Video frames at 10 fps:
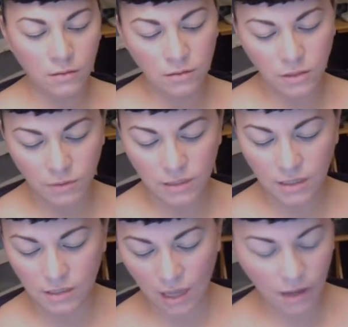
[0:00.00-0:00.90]
It's always
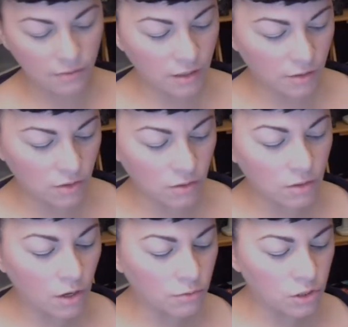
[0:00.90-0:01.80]
nice to have another
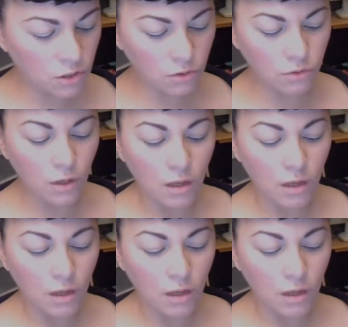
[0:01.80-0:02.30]
go-to,